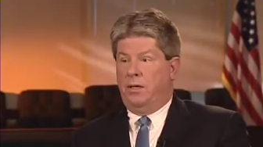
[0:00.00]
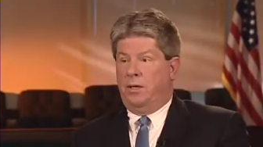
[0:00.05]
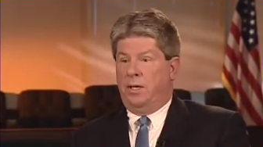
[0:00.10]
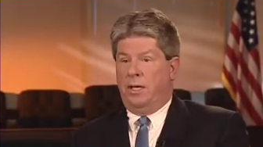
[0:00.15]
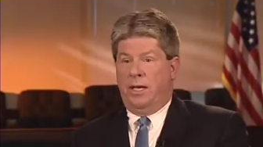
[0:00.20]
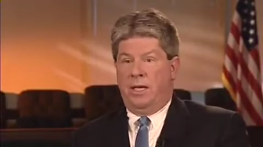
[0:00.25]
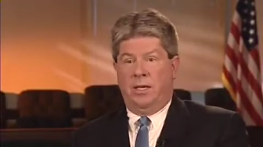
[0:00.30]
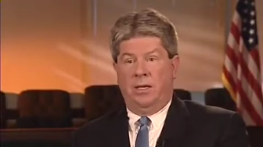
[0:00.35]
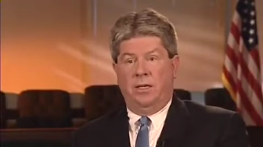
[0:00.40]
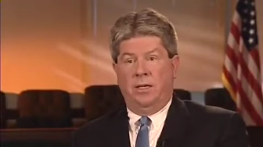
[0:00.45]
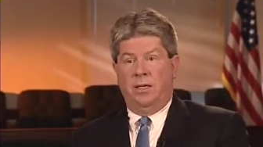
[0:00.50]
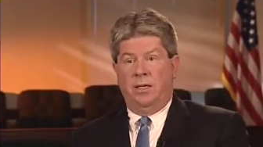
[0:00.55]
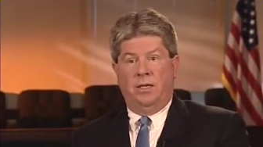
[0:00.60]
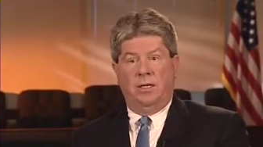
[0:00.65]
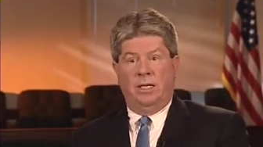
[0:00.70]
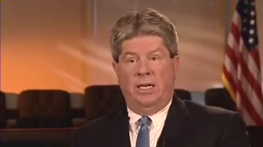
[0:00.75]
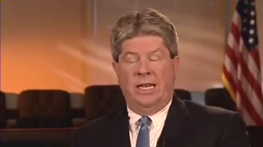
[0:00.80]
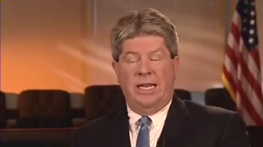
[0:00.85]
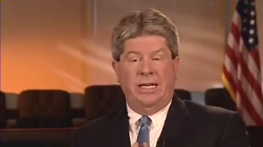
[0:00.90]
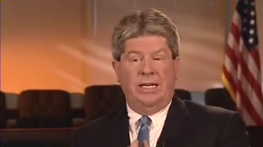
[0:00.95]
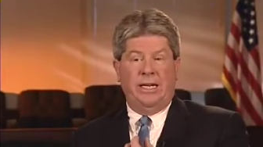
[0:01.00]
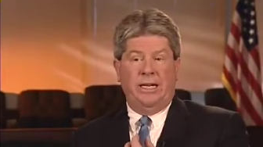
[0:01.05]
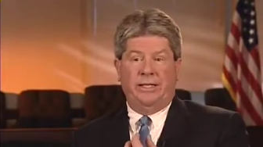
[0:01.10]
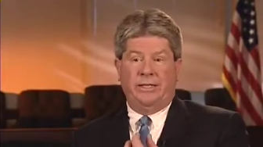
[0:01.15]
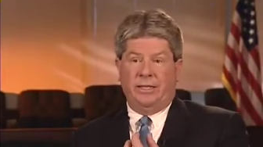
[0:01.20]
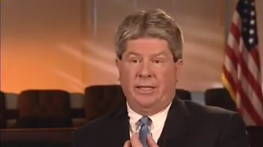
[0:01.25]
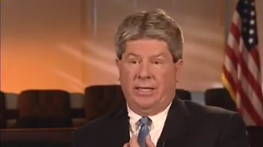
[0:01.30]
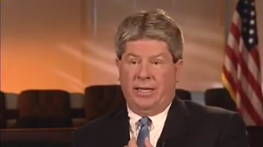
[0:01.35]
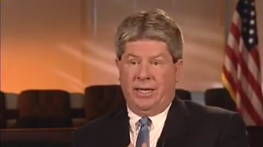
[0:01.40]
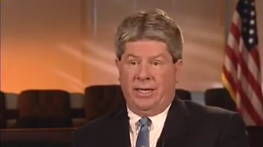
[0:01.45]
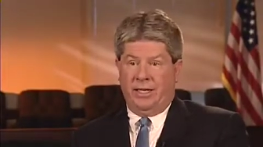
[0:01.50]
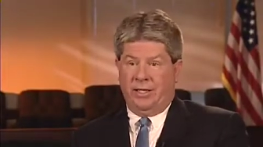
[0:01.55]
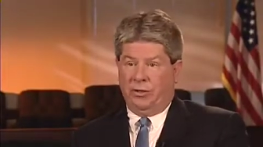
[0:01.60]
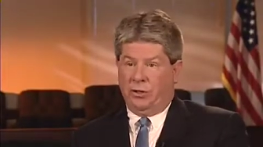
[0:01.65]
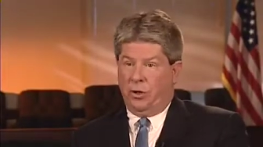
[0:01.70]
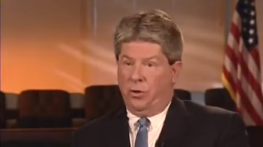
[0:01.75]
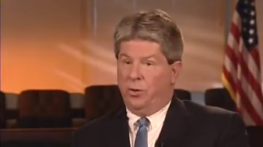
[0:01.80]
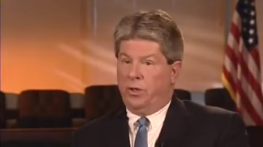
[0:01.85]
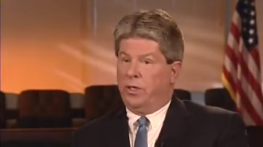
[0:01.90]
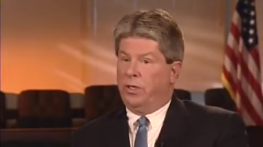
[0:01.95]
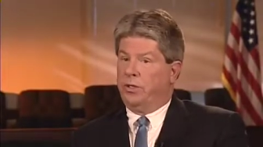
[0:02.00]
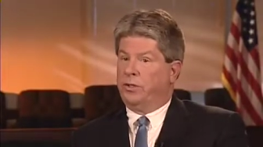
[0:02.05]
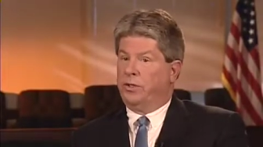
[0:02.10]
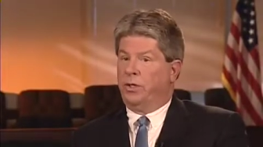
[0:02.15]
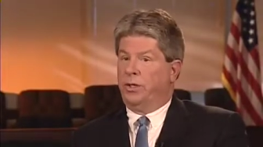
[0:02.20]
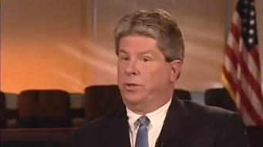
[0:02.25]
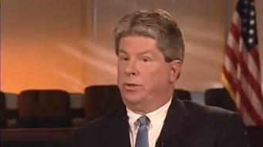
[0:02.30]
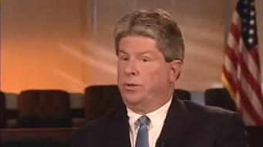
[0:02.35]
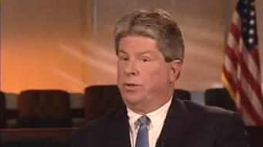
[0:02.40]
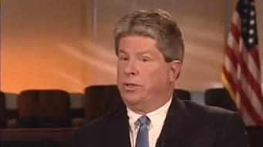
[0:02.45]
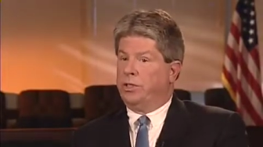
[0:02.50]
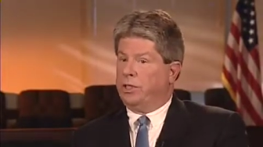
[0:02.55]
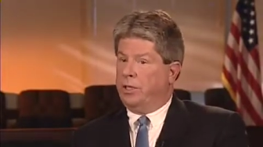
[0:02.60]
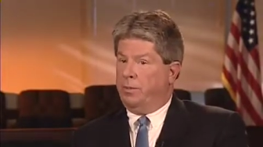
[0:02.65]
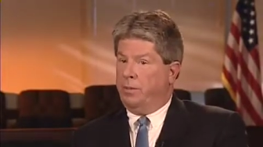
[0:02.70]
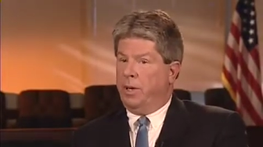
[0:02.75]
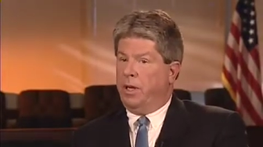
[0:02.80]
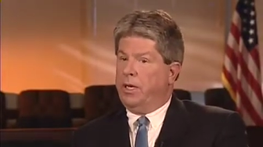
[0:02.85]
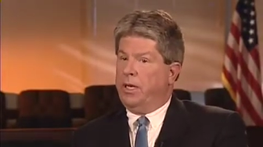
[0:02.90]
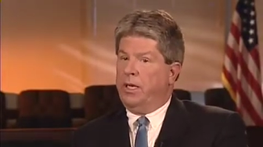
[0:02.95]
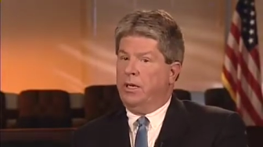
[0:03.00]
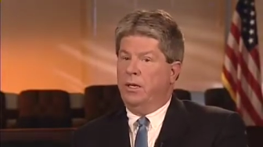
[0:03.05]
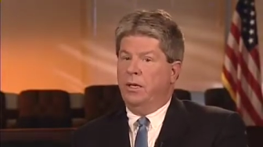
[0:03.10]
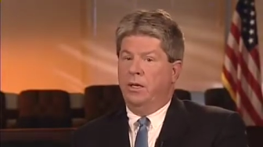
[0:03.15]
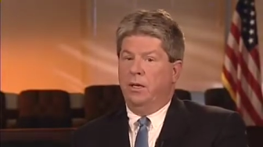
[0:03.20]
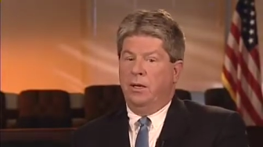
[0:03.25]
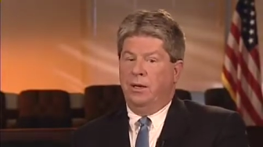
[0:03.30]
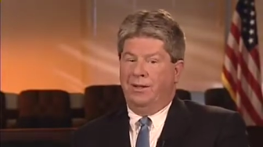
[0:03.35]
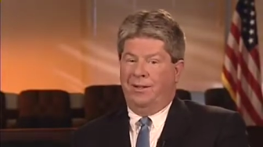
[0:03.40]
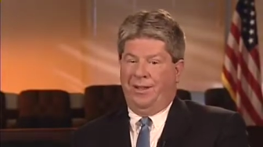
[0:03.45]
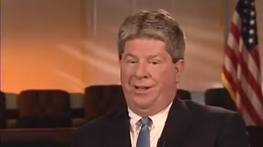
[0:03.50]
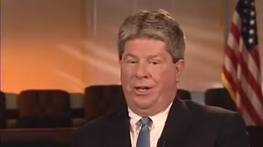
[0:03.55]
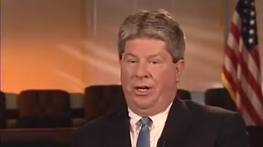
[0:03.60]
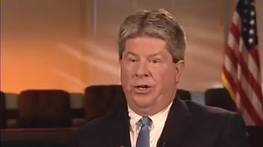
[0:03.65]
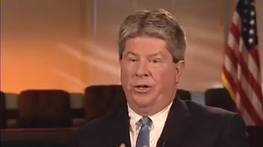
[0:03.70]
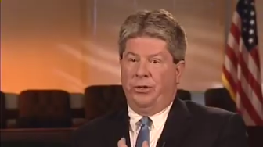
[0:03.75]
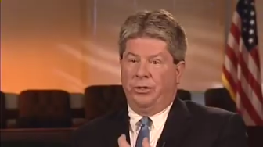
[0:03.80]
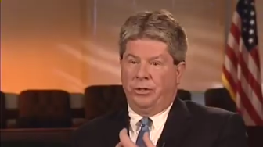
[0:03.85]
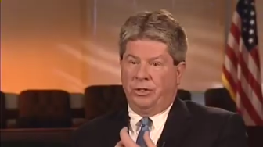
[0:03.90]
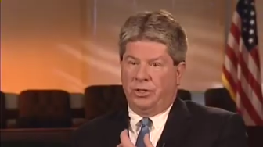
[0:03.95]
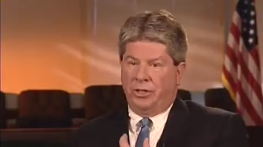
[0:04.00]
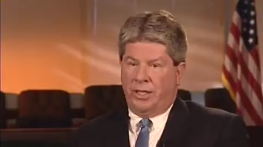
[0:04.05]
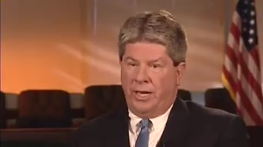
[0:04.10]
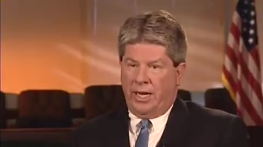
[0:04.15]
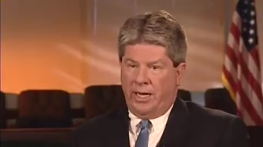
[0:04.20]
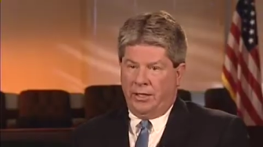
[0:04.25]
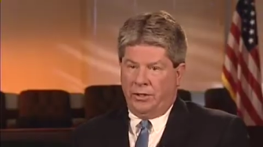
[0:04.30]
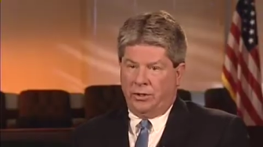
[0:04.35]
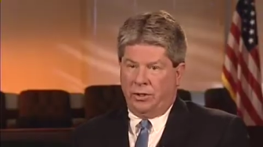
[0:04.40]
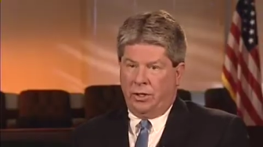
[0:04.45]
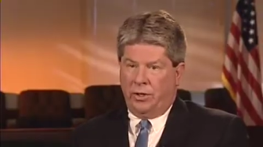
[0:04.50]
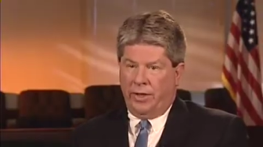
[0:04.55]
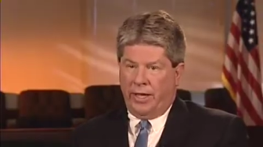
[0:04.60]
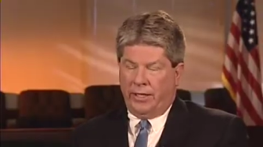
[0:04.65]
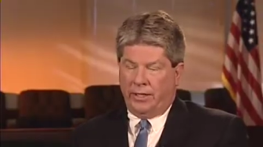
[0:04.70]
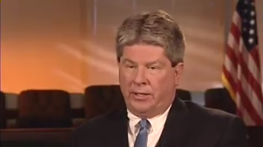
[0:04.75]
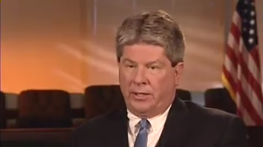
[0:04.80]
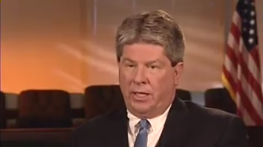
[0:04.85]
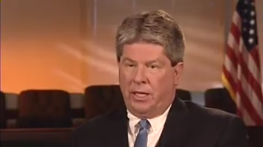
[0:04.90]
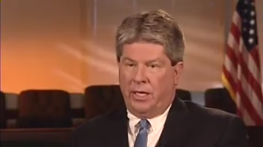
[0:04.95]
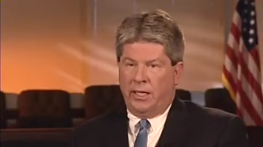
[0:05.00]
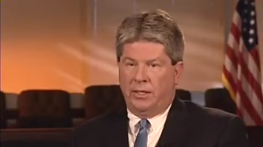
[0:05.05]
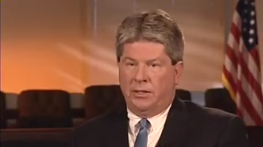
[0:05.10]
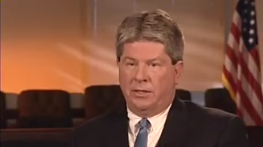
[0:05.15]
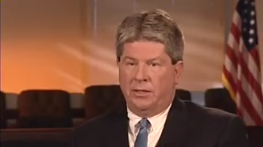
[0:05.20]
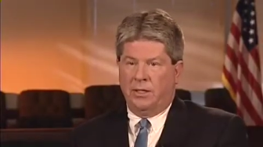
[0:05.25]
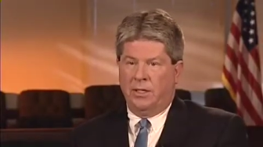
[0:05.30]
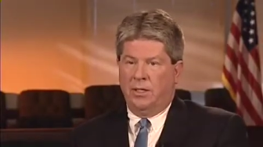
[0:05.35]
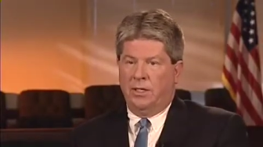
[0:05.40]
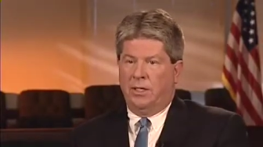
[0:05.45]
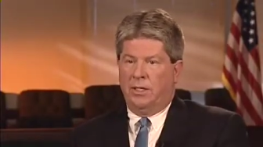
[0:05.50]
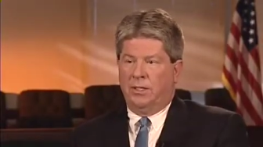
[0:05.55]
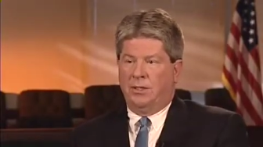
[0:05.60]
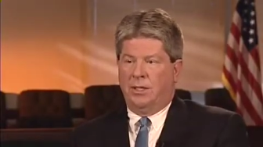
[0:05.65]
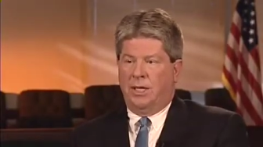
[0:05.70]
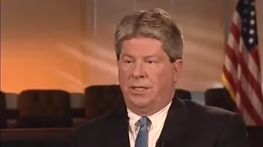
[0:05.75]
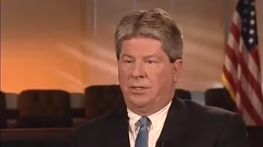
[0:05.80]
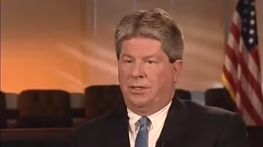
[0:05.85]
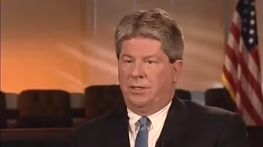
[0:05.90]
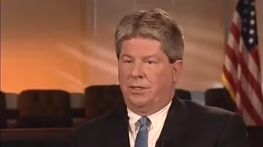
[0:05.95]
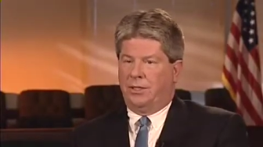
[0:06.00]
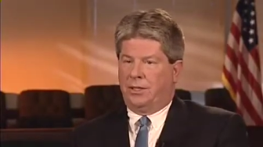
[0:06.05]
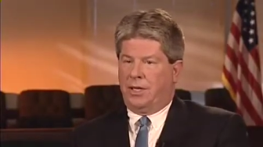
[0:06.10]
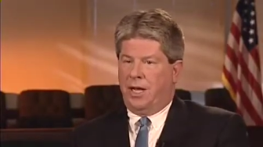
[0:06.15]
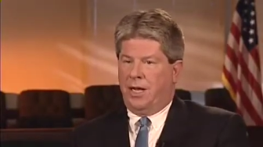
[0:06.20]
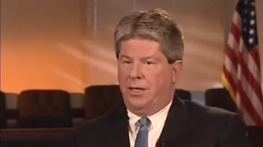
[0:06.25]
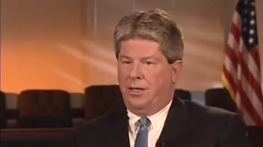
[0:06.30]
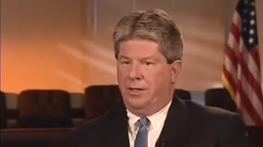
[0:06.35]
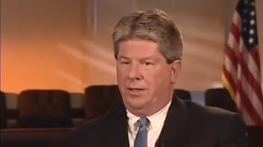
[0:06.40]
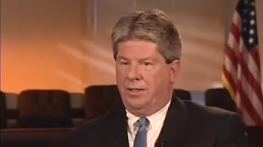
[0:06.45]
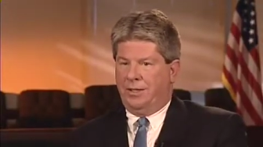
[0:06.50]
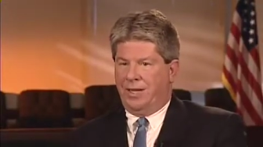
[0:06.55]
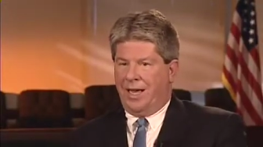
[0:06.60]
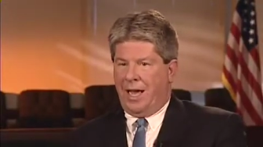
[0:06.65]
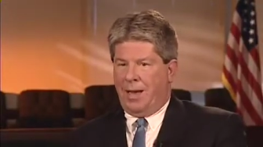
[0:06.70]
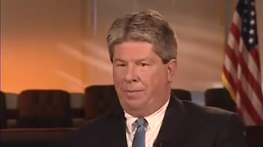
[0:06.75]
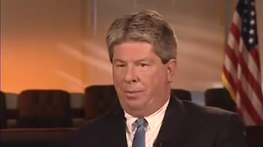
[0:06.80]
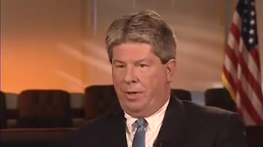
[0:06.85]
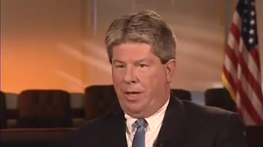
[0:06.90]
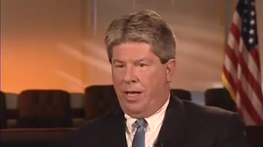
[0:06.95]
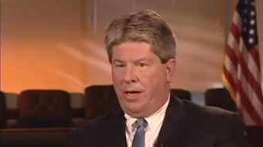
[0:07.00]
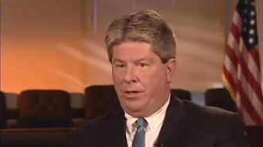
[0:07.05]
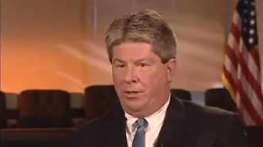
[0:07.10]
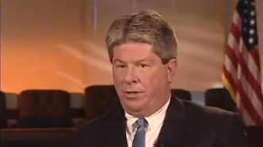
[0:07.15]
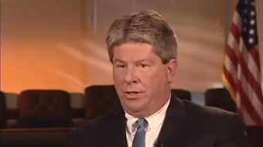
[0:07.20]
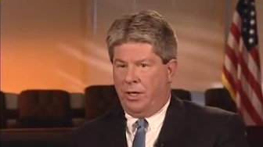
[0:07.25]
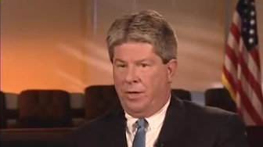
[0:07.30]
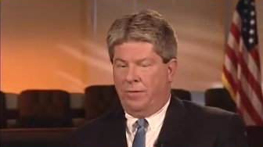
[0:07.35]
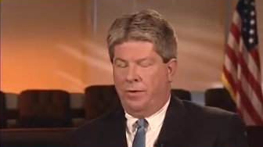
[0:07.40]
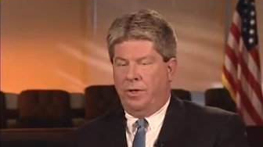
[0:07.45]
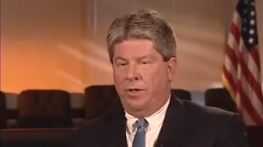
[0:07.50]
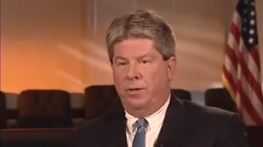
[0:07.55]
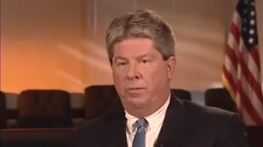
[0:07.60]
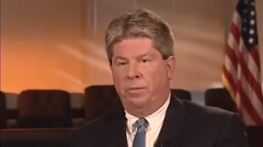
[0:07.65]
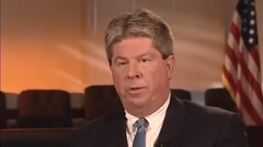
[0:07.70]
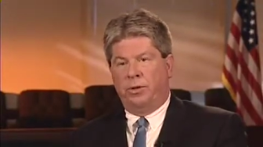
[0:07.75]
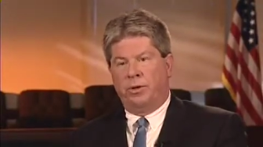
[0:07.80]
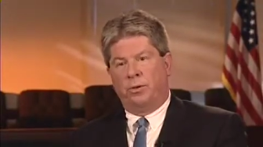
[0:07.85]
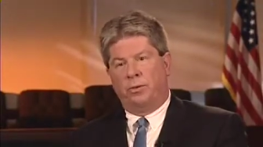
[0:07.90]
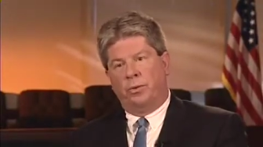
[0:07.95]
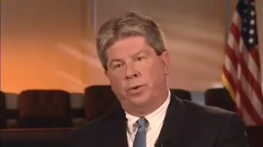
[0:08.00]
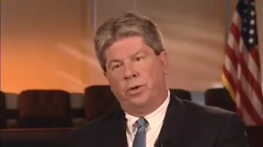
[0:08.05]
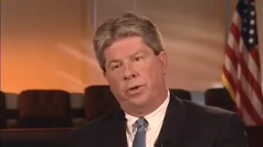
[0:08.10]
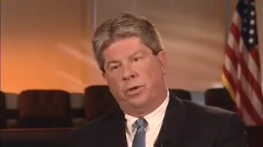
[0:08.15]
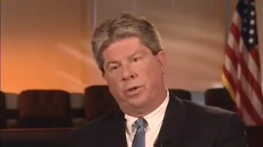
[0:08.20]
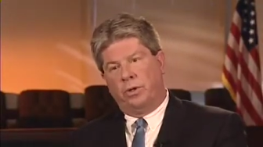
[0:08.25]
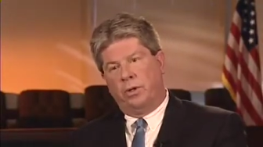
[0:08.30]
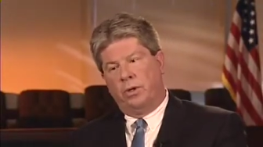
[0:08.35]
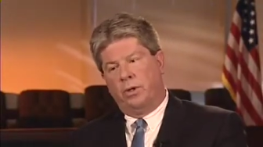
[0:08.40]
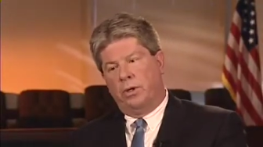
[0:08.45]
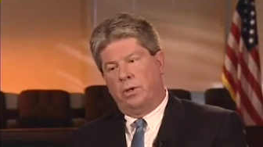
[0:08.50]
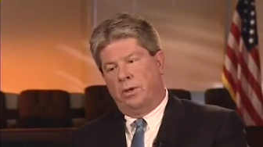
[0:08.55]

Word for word: then he needs to get his own consultant, somebody that understands all that science, not just kind of the top layers of it, but the real